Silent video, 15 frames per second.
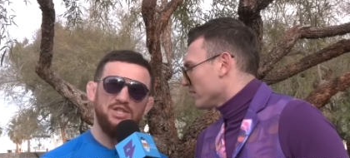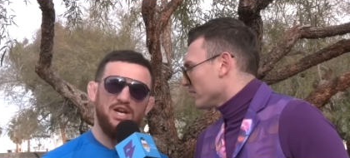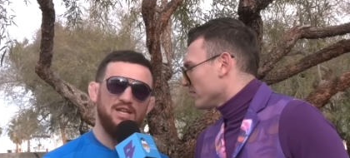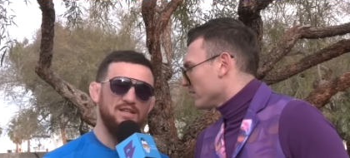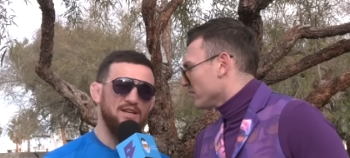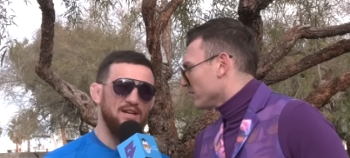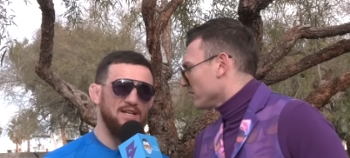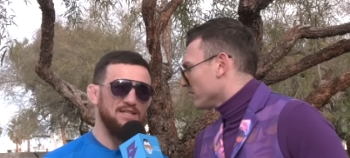
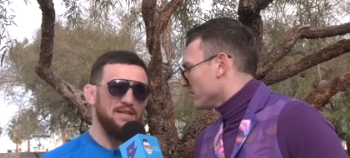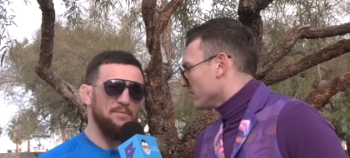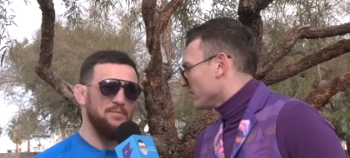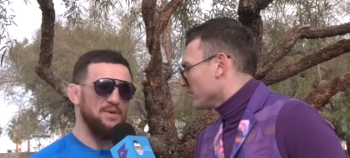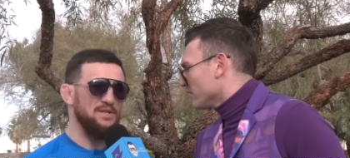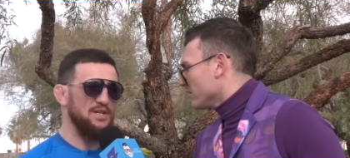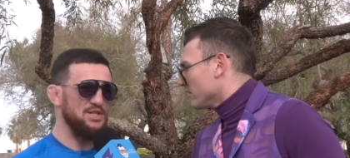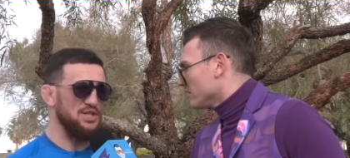Speaker 1: other, let them
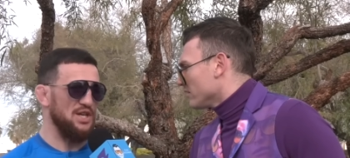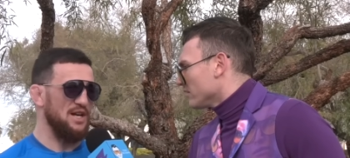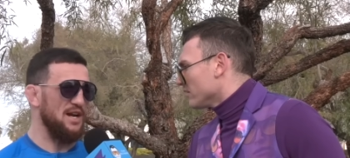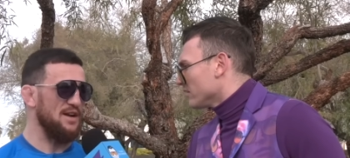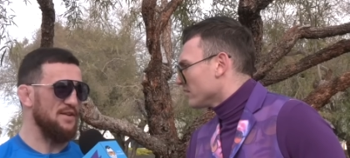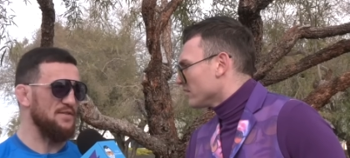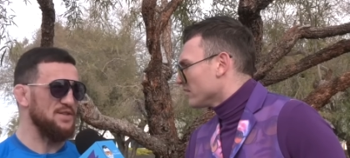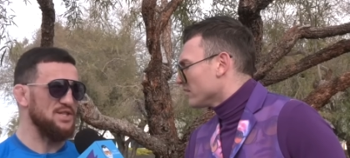beat the shit out
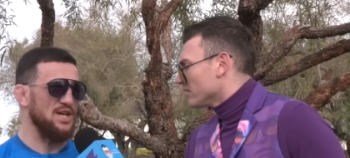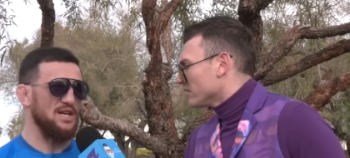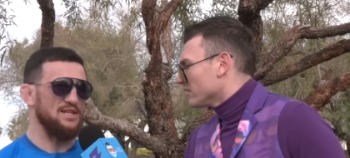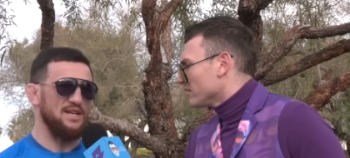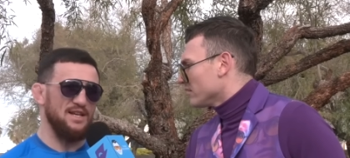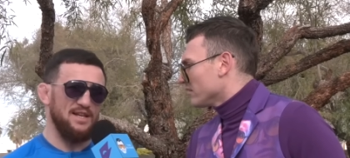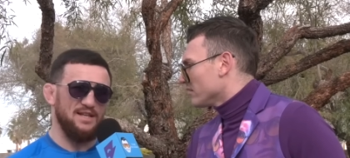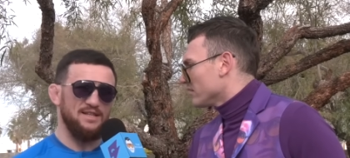of each
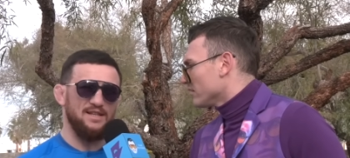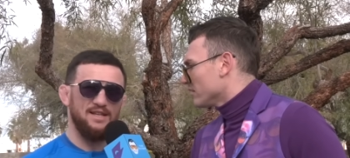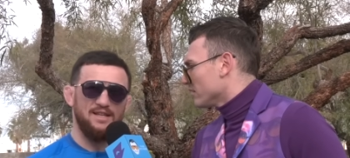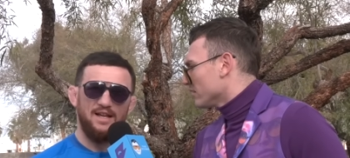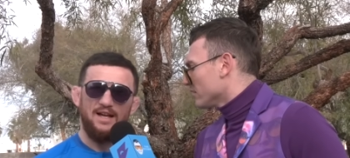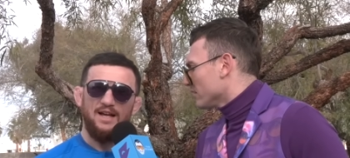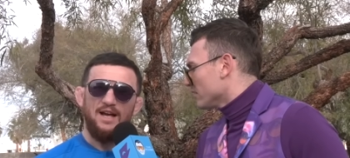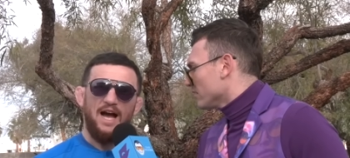other, and then
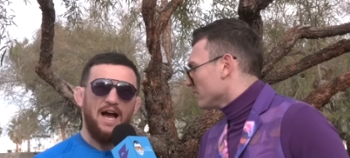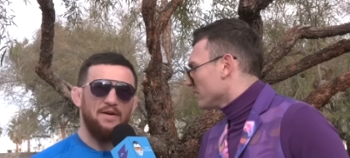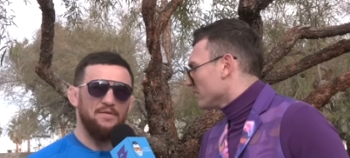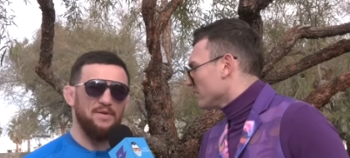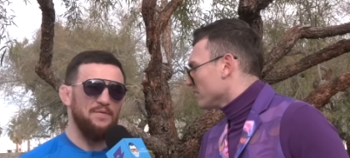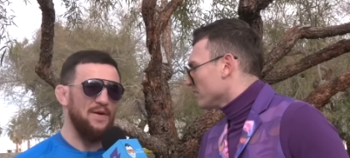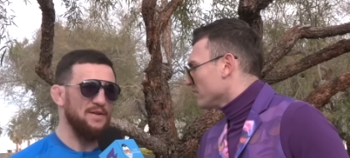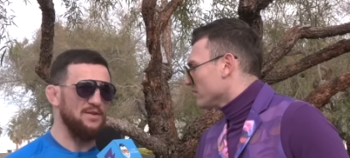I will
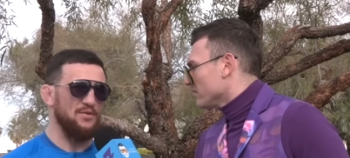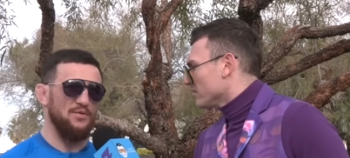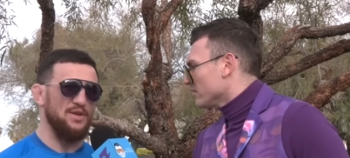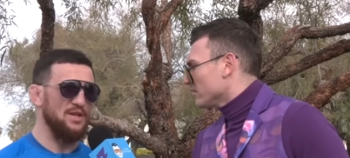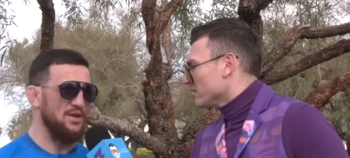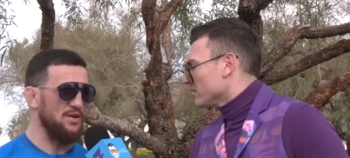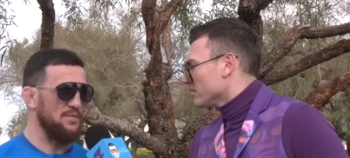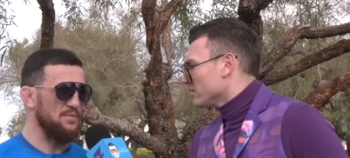fight the
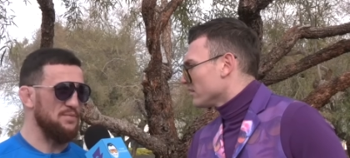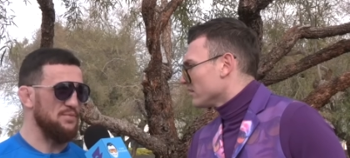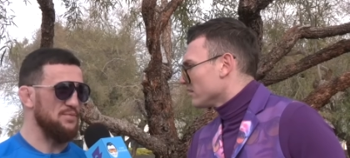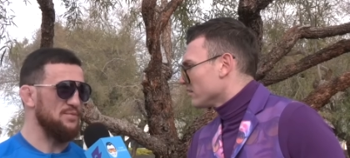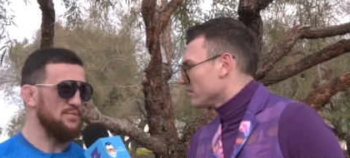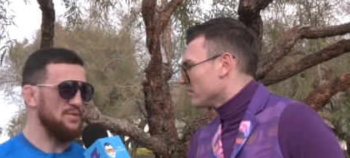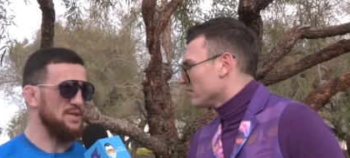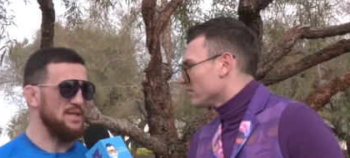winner of
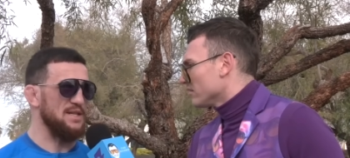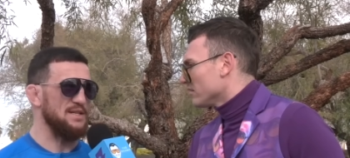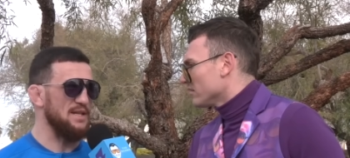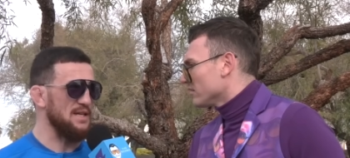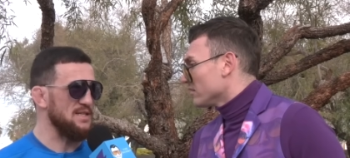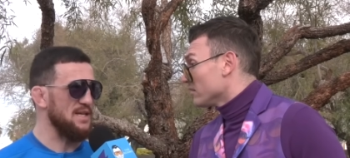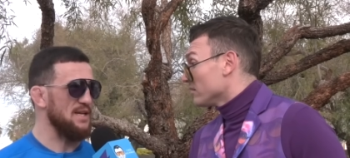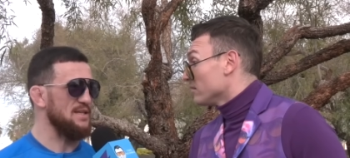the
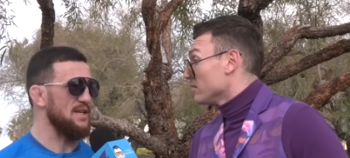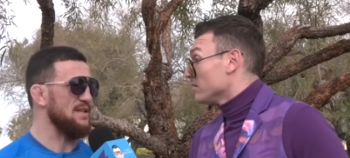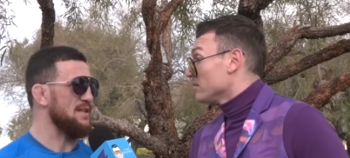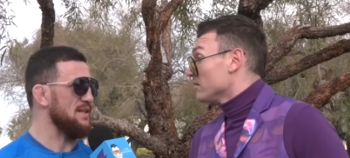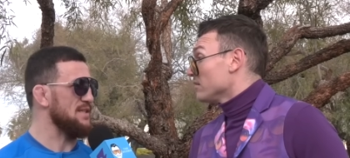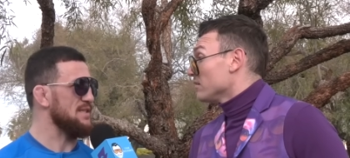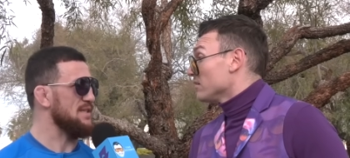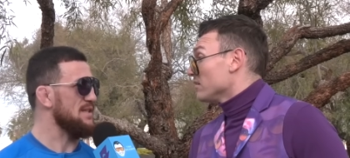next
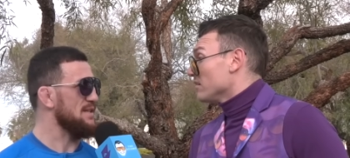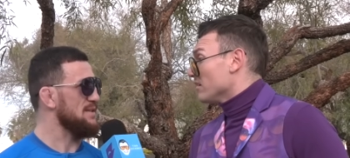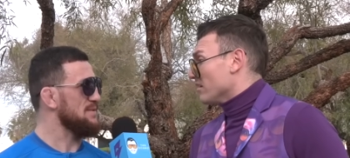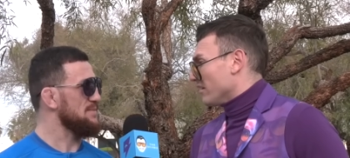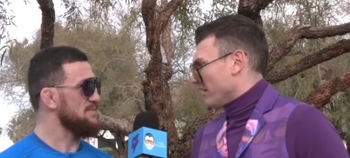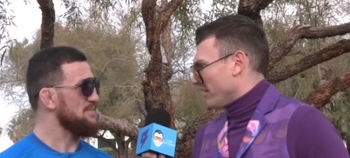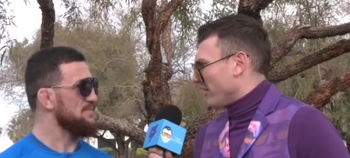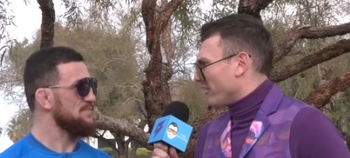contenders.
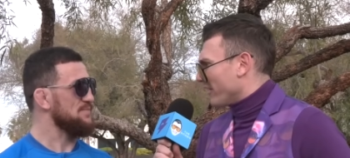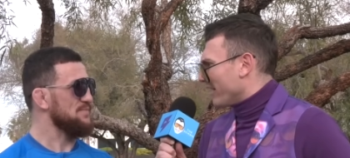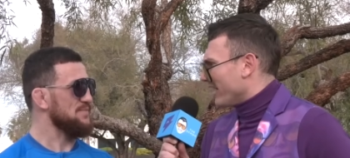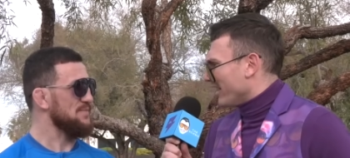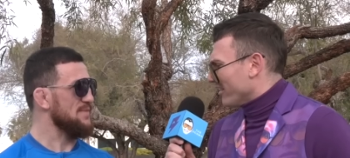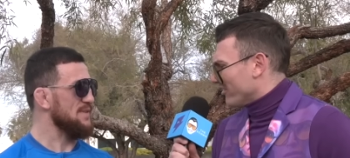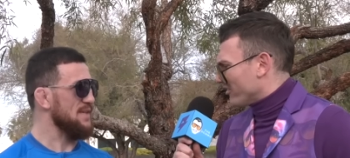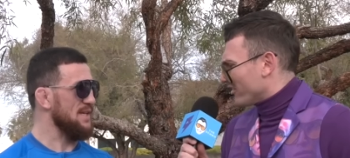
Speaker 2: There it
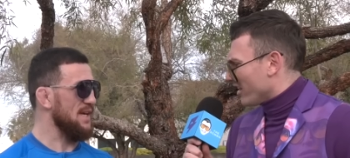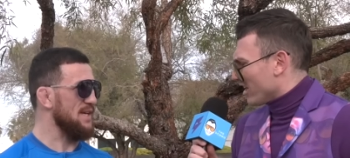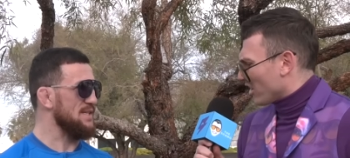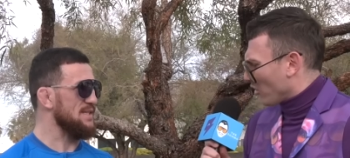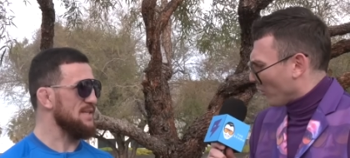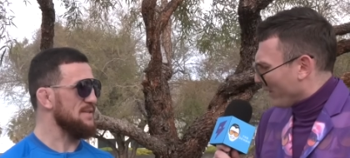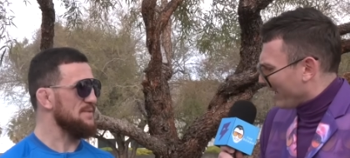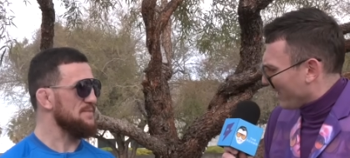is. Yes.
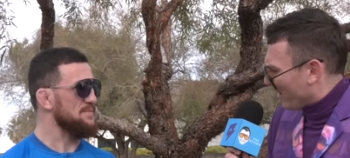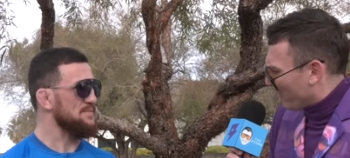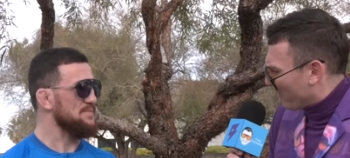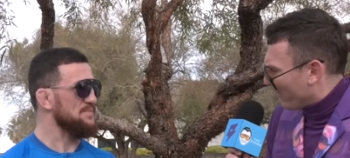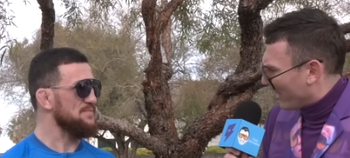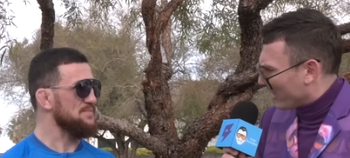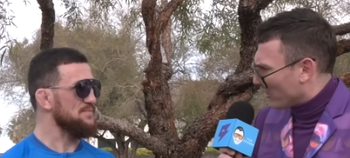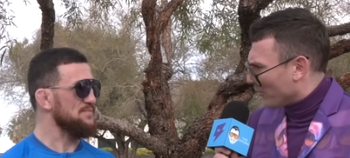Can we get a
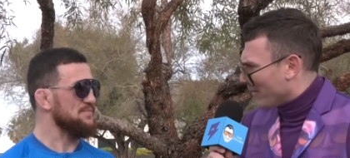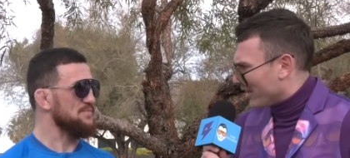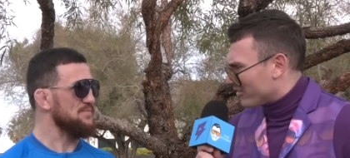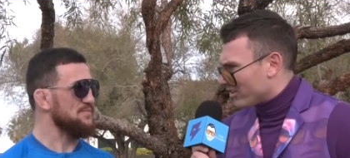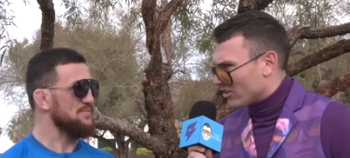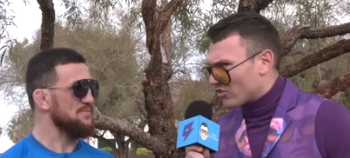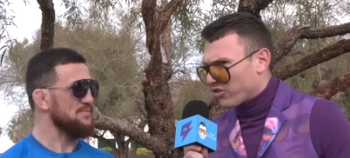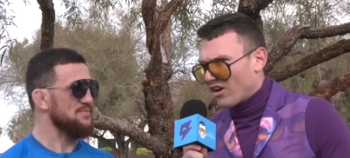final
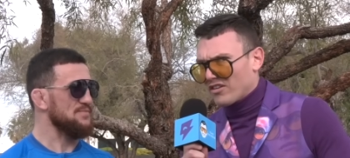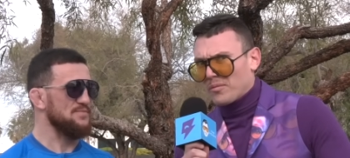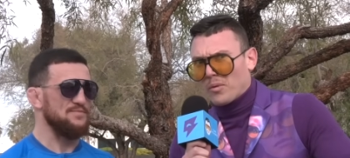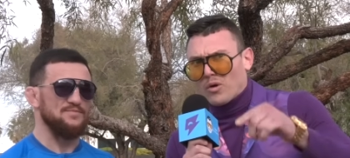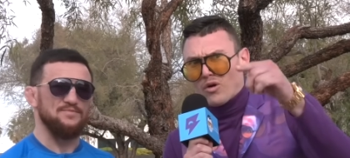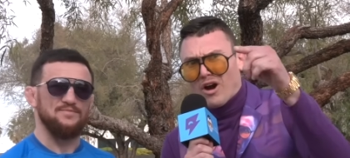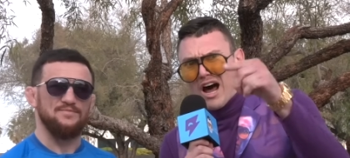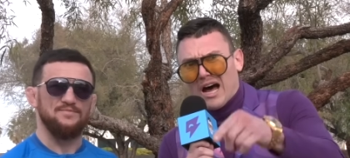message for all the
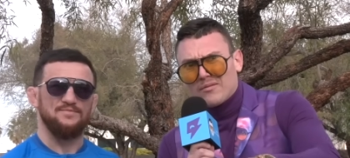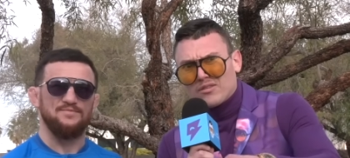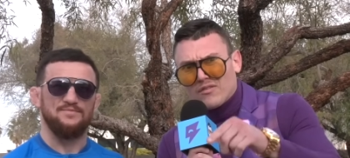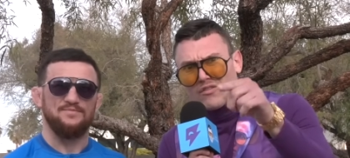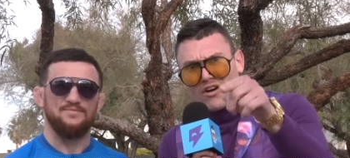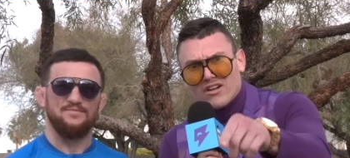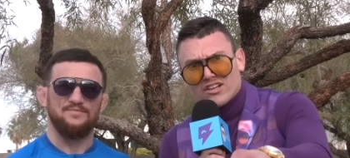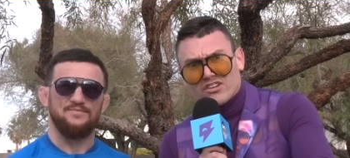Merab
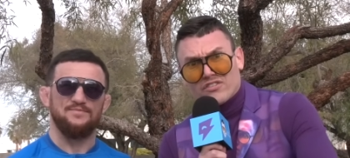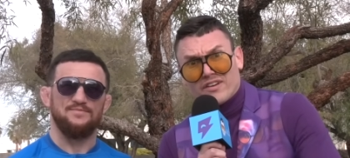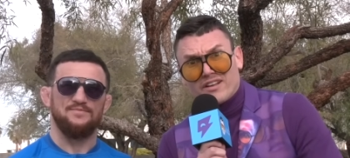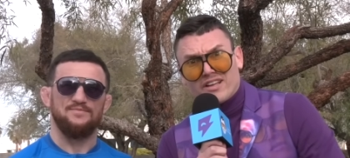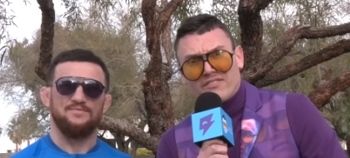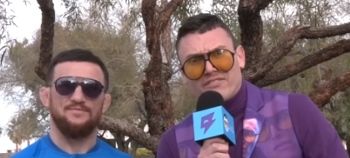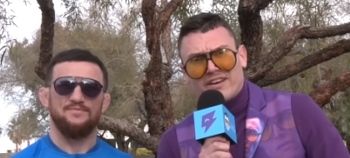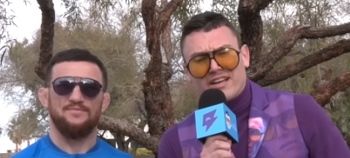
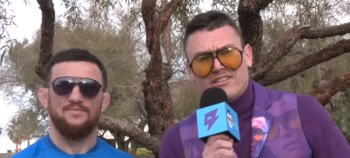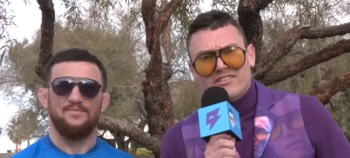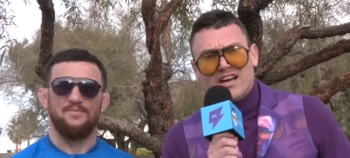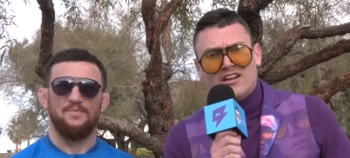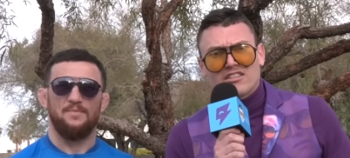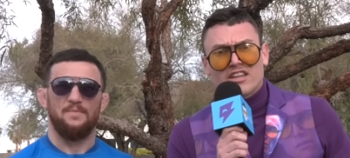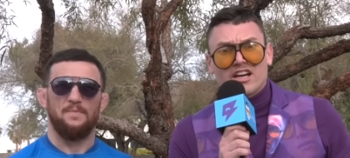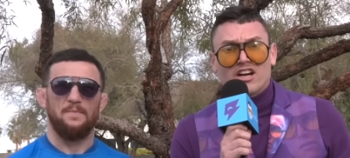Dvalishvili fans
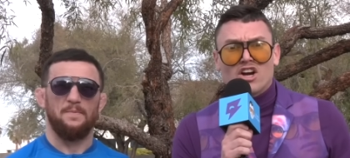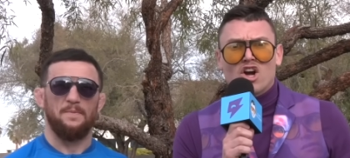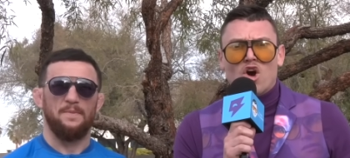out there